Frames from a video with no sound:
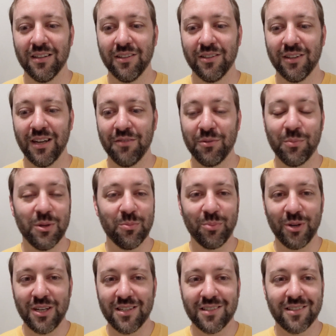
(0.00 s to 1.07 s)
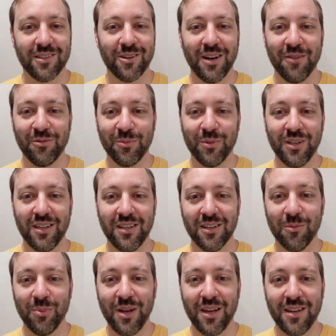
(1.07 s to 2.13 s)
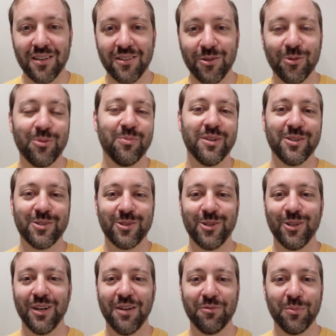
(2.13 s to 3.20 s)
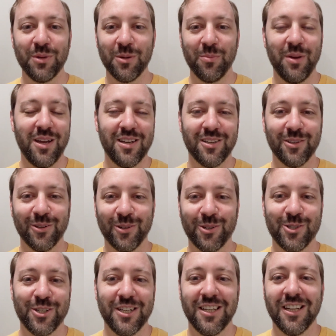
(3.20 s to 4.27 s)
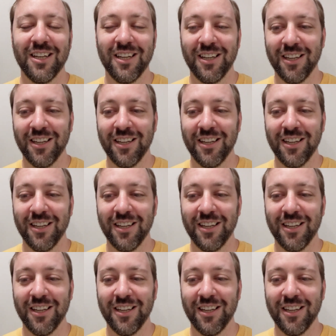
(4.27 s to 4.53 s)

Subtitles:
you don't have to be a priest, you don't have to be a paid youth minister, you don't have to be a paid clergy